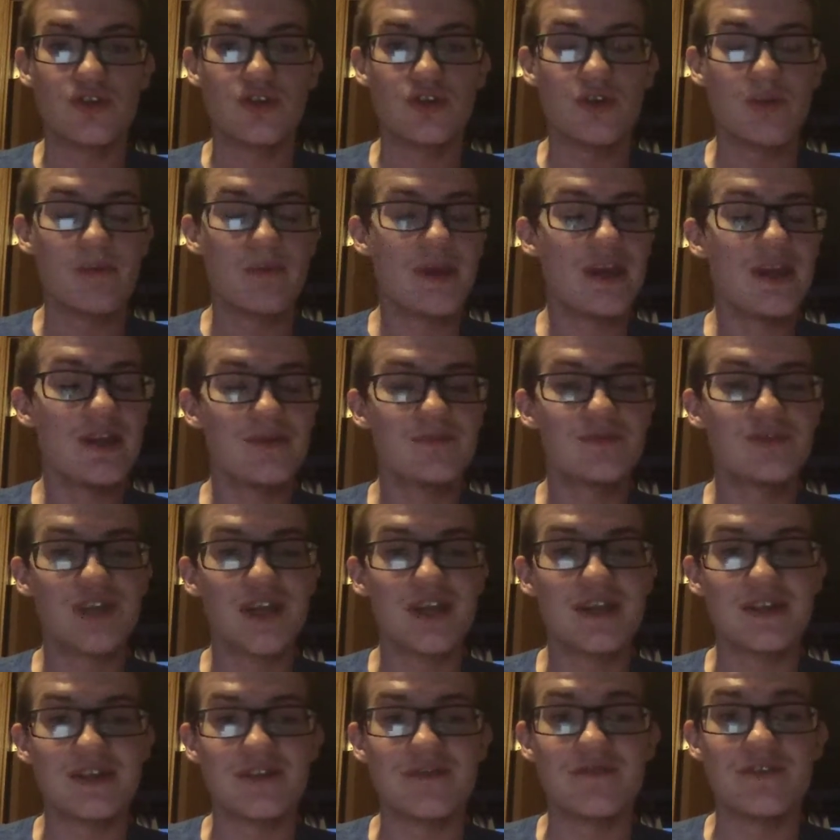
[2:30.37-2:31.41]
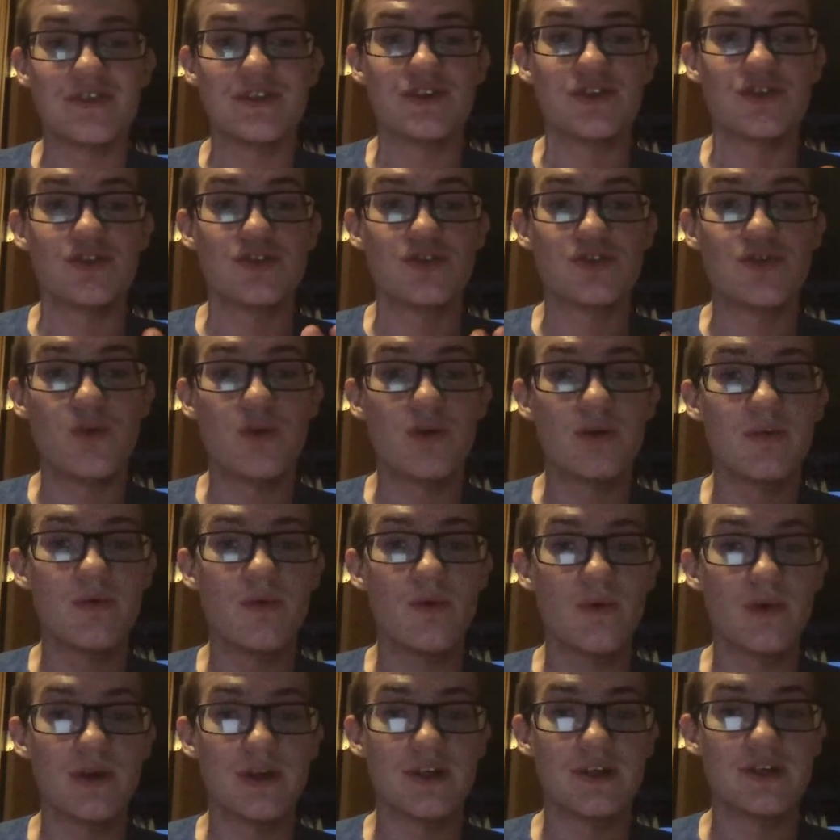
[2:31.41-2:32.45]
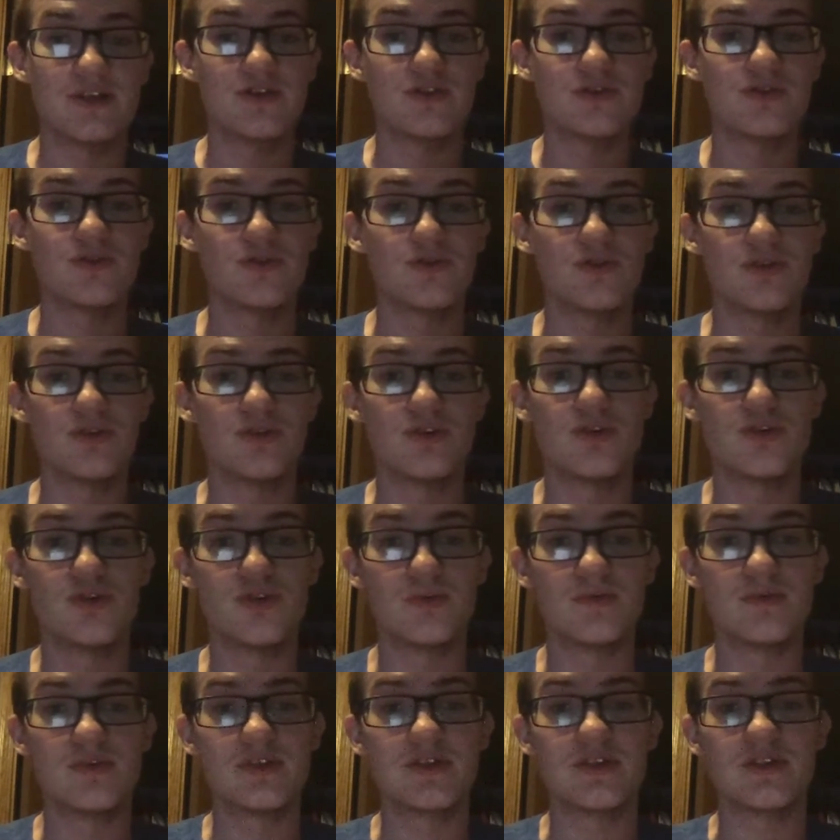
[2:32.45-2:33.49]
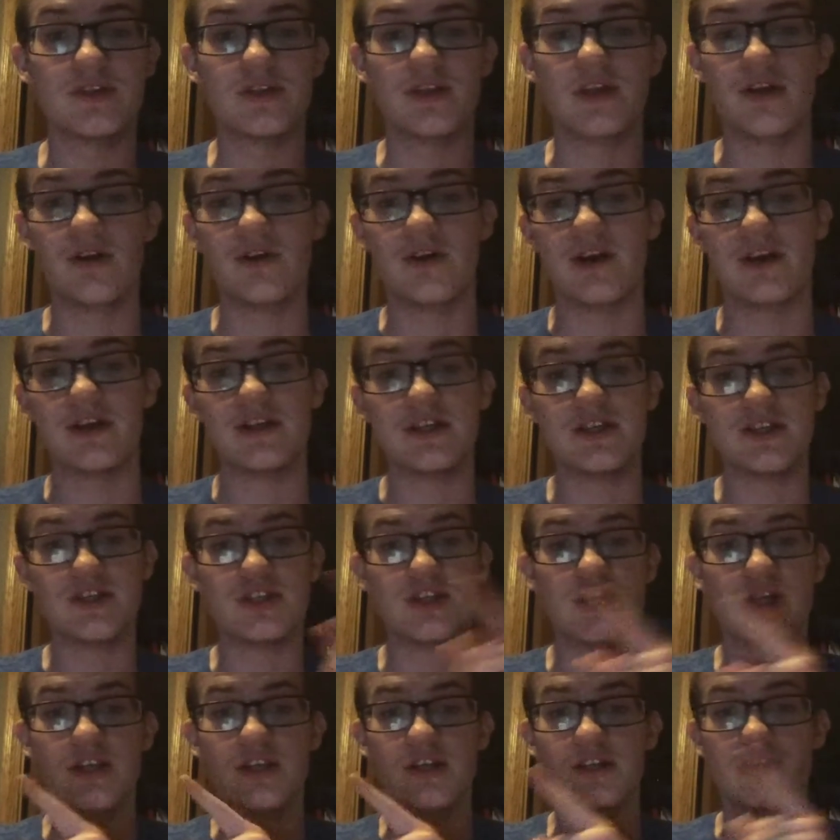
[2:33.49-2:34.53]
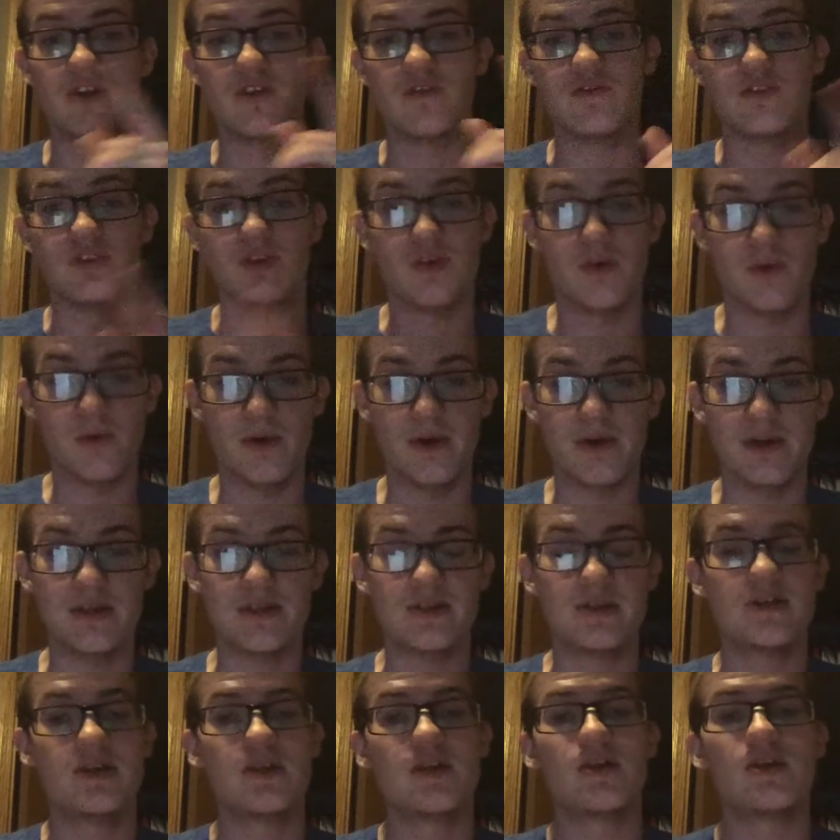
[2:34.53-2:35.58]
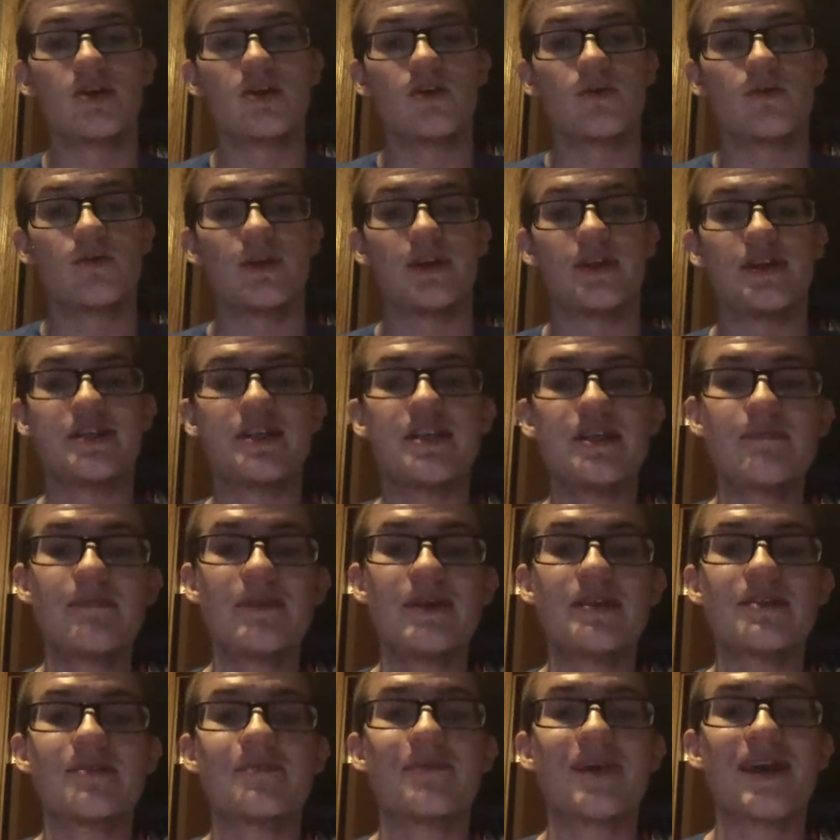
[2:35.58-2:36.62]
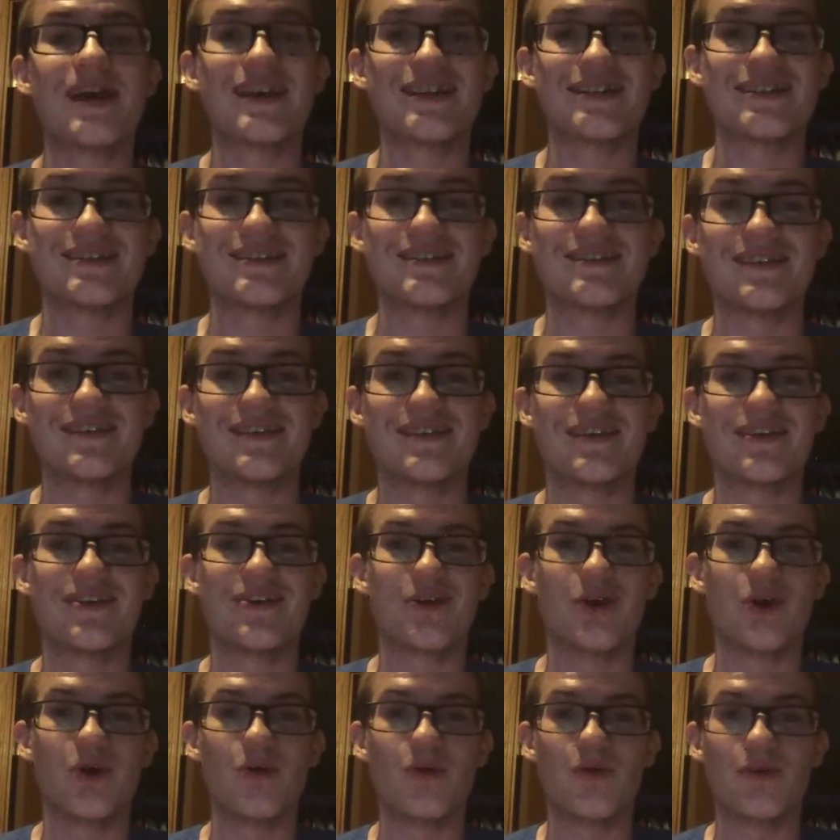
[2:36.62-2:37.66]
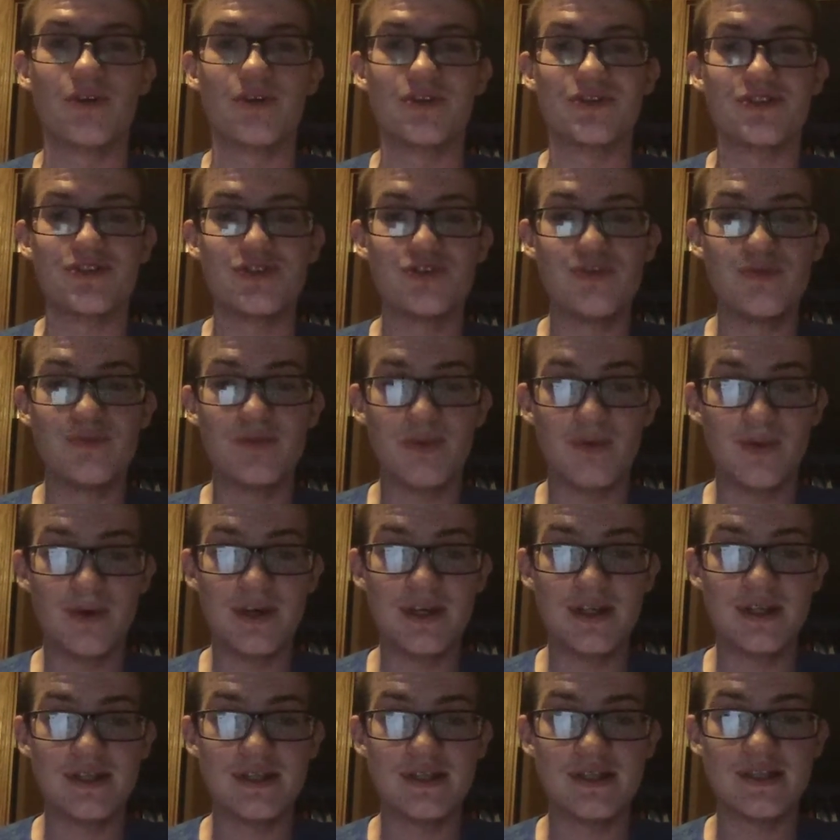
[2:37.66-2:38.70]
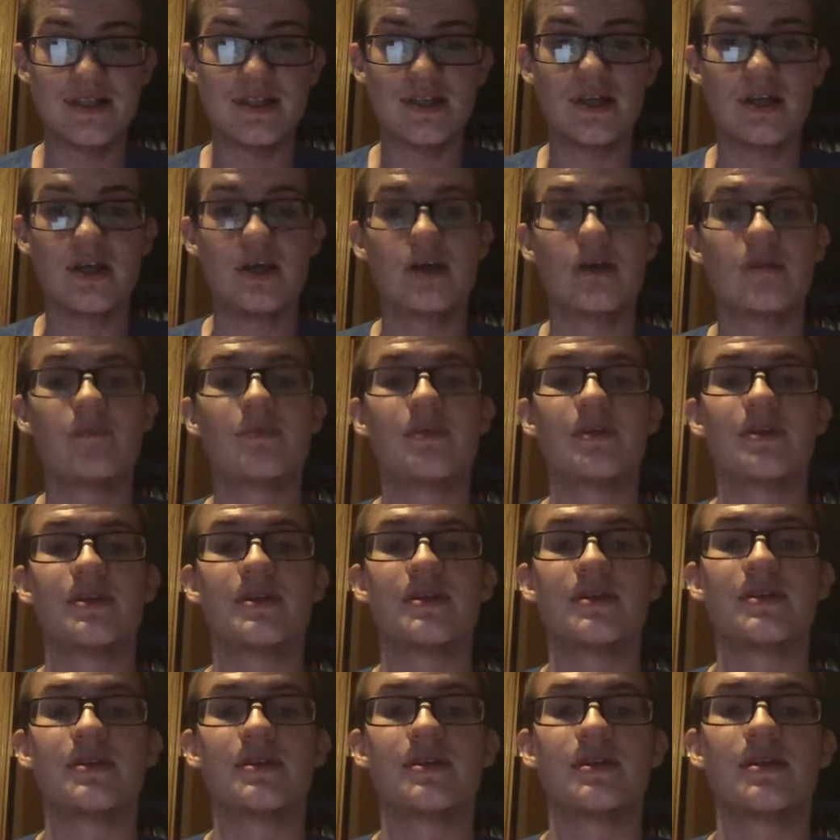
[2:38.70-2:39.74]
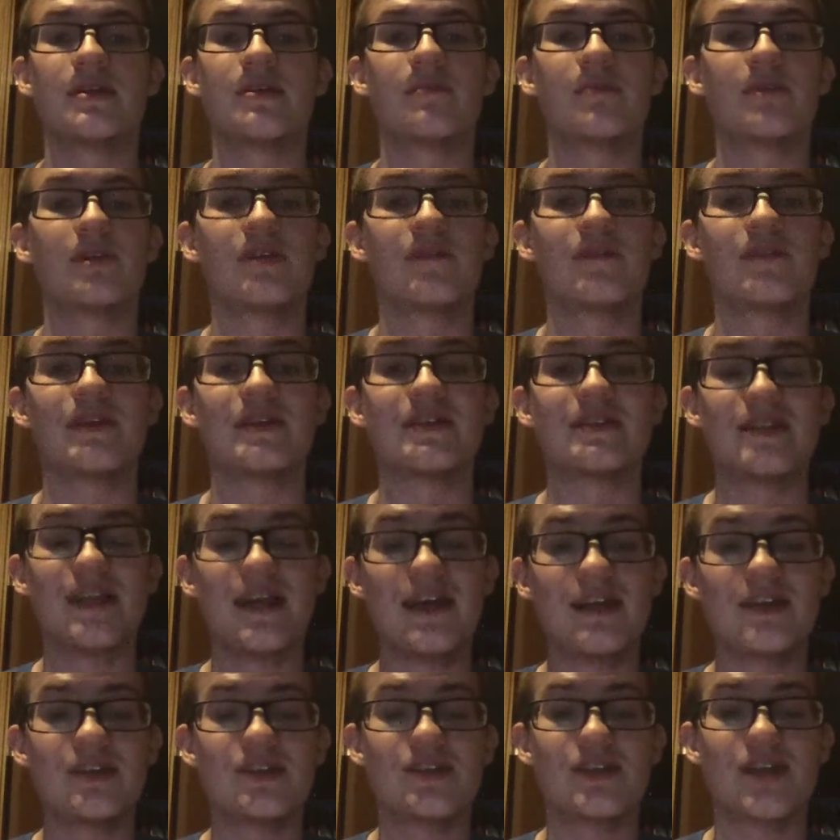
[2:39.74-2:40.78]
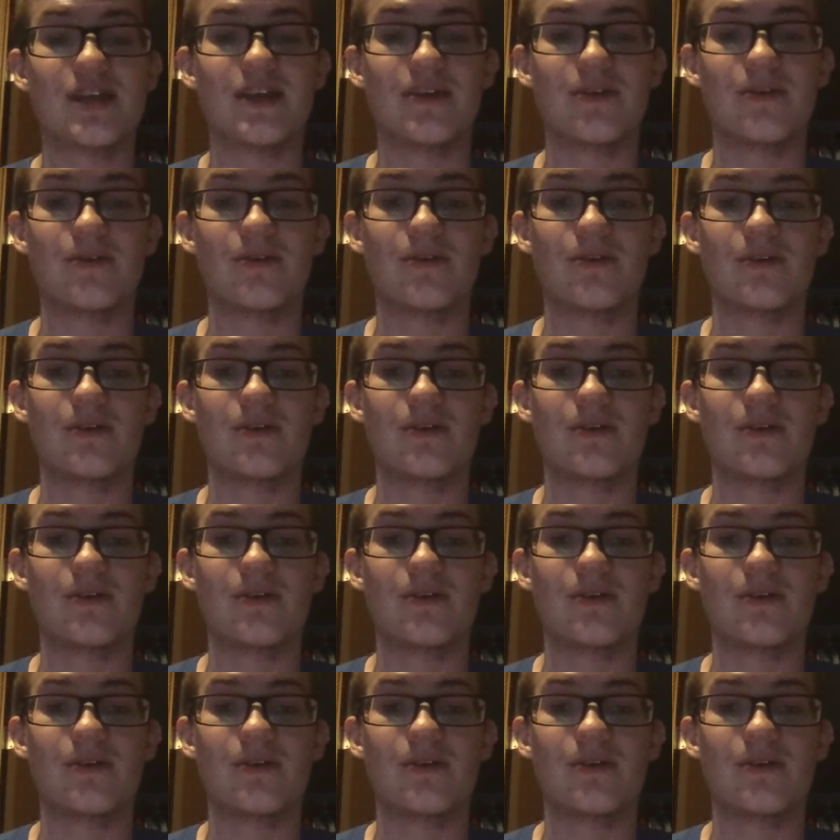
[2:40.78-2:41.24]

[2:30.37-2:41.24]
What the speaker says: the main objective is to score points through the hoops that are on each end of the court. When a team makes a basket, they are awarded 2 points, but if it is not shot,